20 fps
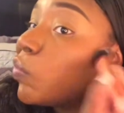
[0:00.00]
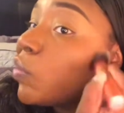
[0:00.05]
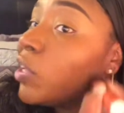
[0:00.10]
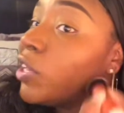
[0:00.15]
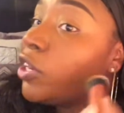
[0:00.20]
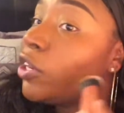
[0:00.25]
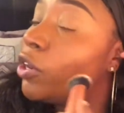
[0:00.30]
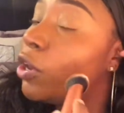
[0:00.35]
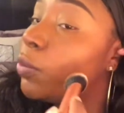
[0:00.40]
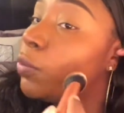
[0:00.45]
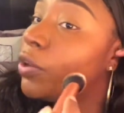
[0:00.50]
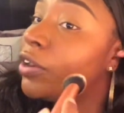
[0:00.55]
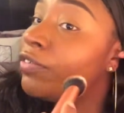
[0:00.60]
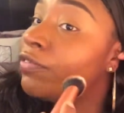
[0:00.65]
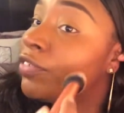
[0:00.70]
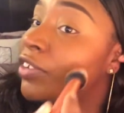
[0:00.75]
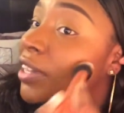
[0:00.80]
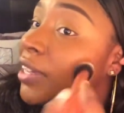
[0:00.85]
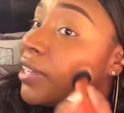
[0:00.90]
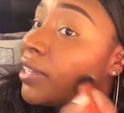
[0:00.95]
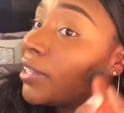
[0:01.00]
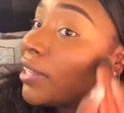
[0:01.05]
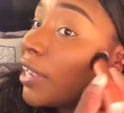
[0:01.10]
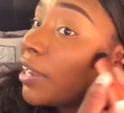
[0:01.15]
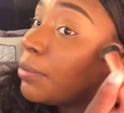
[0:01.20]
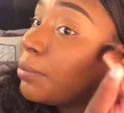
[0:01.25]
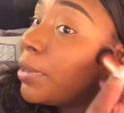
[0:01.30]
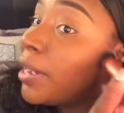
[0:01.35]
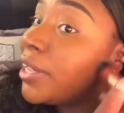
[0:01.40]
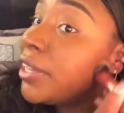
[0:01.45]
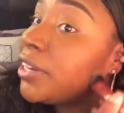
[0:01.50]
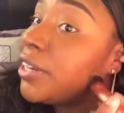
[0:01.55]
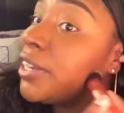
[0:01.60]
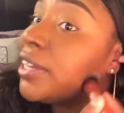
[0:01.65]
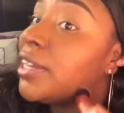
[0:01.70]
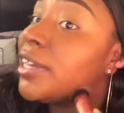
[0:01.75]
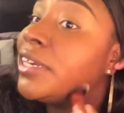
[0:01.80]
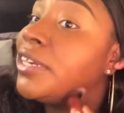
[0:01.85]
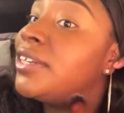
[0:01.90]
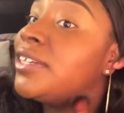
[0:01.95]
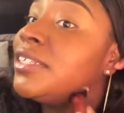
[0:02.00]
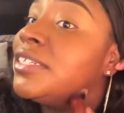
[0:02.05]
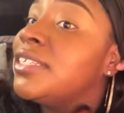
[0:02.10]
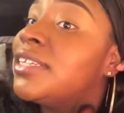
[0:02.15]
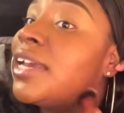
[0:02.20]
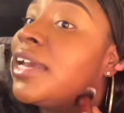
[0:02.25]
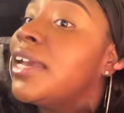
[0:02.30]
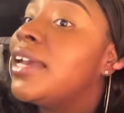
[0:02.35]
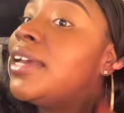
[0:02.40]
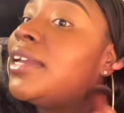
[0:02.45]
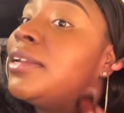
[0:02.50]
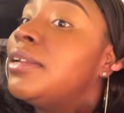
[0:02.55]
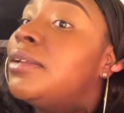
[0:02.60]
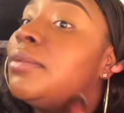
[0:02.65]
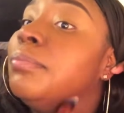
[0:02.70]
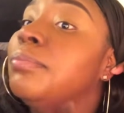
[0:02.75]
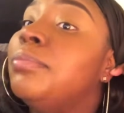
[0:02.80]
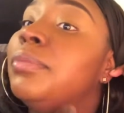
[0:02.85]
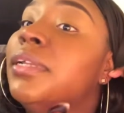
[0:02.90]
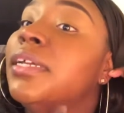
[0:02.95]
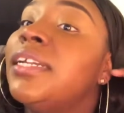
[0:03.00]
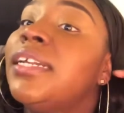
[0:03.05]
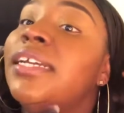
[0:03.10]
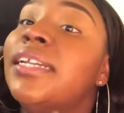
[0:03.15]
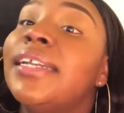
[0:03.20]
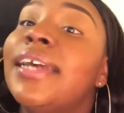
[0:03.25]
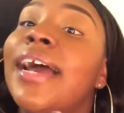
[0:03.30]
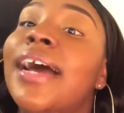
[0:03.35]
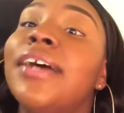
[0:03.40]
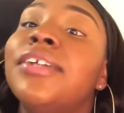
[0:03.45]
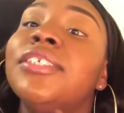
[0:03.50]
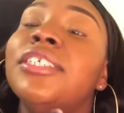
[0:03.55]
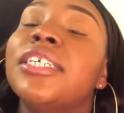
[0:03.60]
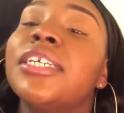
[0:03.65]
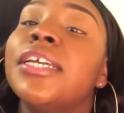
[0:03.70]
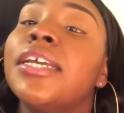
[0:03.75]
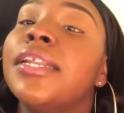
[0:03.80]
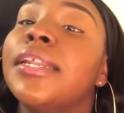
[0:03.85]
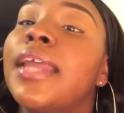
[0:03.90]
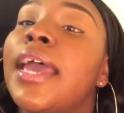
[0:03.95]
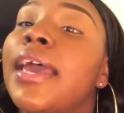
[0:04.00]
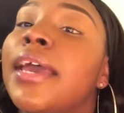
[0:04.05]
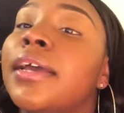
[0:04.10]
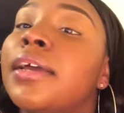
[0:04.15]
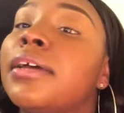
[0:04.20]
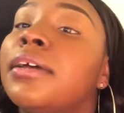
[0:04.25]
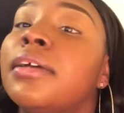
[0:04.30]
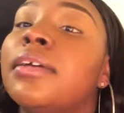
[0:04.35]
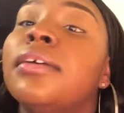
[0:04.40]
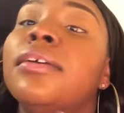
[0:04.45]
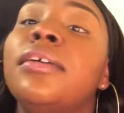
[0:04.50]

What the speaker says: And you don't want to forget, like, by your ears, and blend it down to your neck.